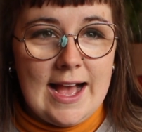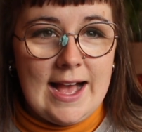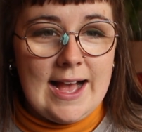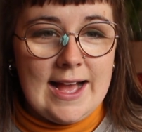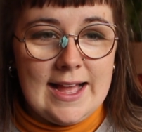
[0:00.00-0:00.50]

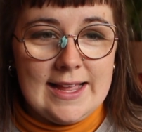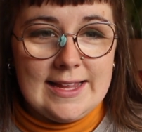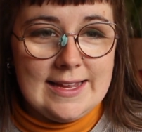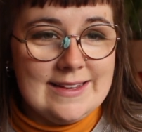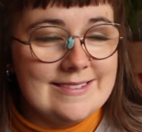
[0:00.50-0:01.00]

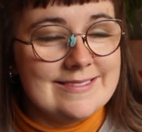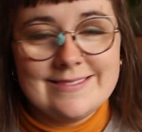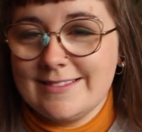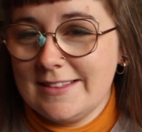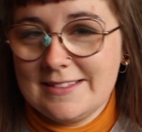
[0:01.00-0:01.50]
I'm
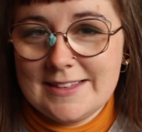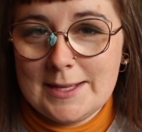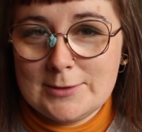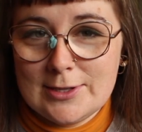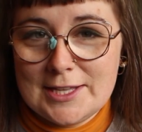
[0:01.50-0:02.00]

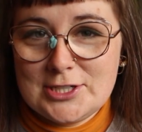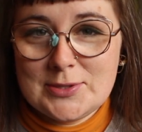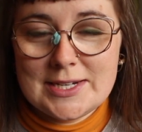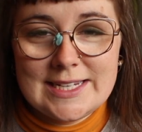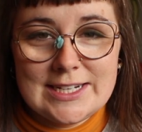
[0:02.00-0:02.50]
so glad you
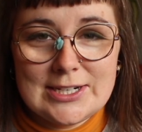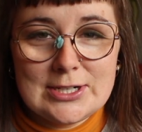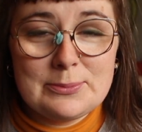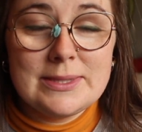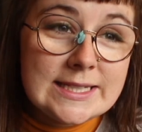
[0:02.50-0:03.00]
are
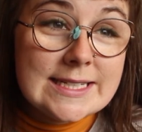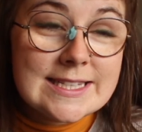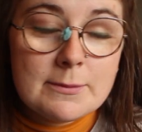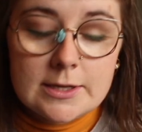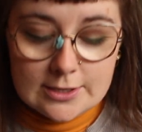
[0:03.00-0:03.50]
here. Please
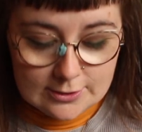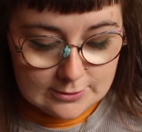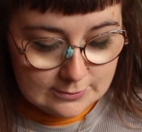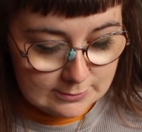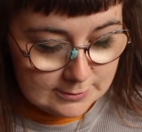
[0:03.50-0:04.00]
let me
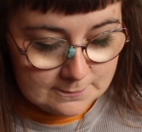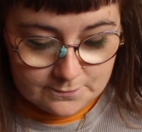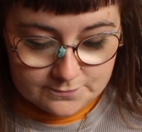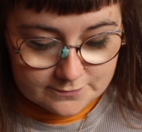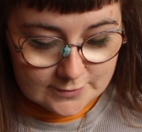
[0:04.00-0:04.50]
know
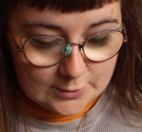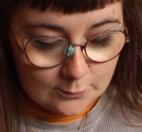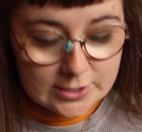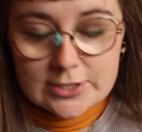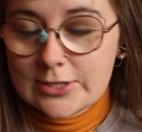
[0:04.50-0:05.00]

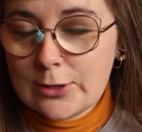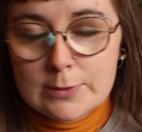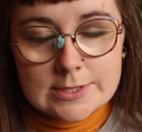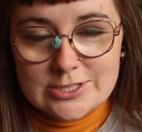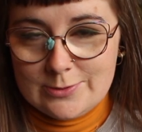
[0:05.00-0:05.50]
what your
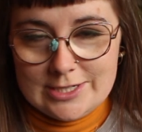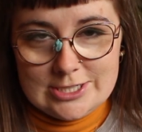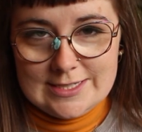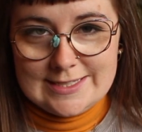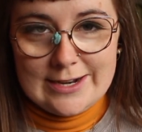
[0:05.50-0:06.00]
notebook
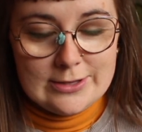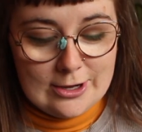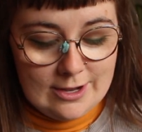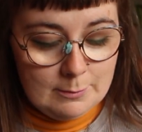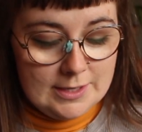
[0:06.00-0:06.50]
situation is down in the
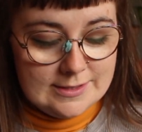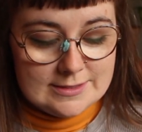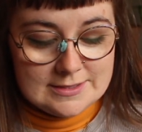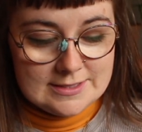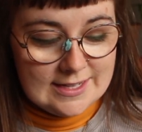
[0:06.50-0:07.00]

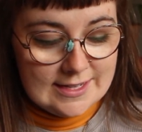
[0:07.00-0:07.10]
comments.